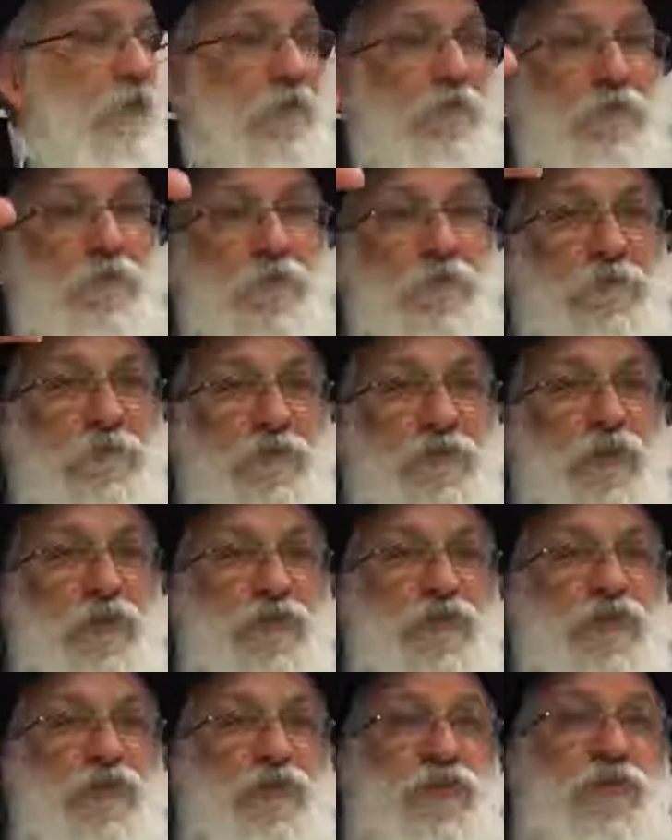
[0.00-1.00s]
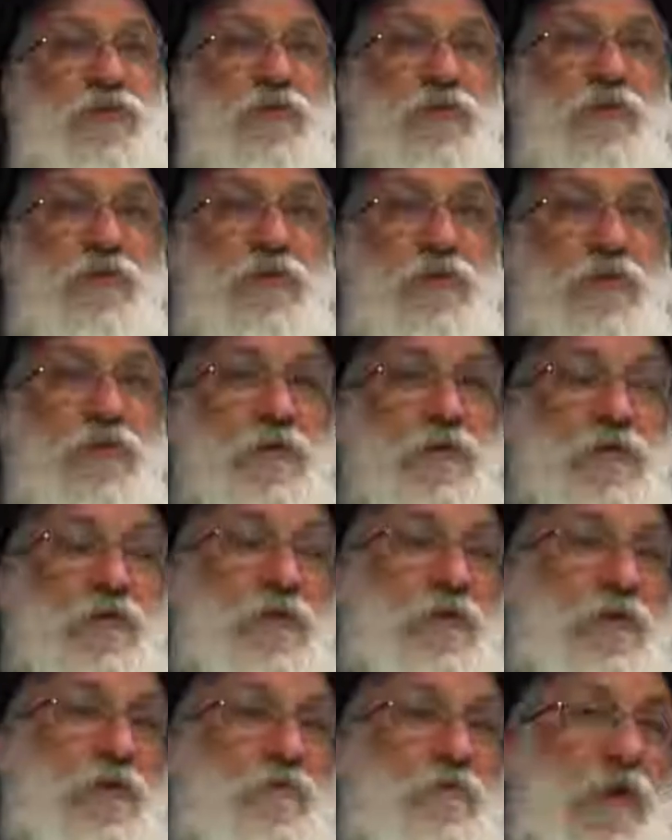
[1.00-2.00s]
therefore fish,
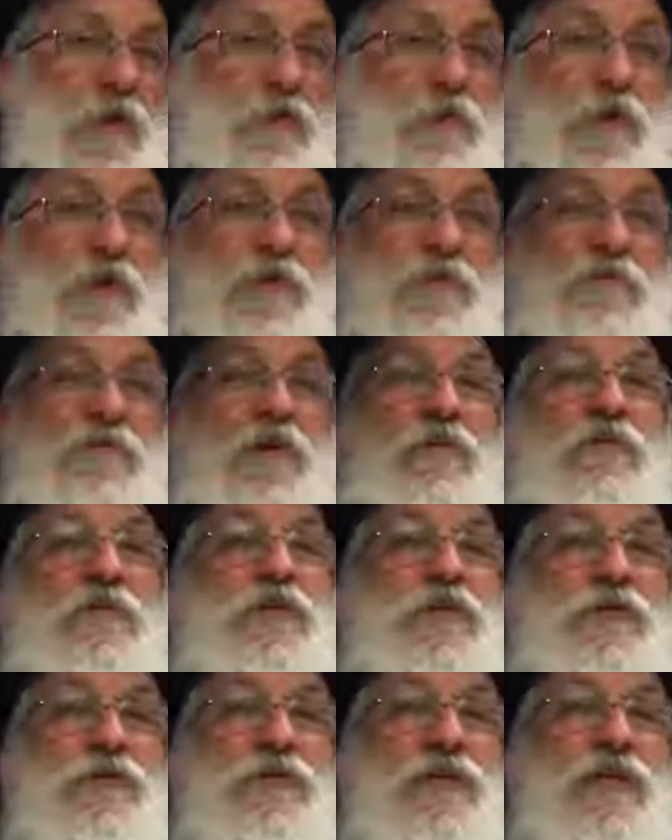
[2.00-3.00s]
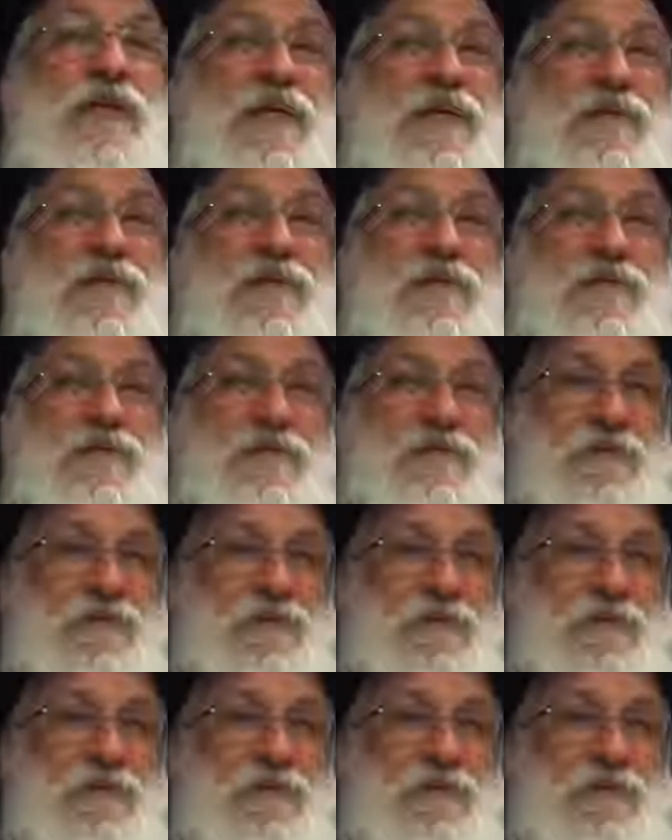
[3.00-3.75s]
by the way, are very unique.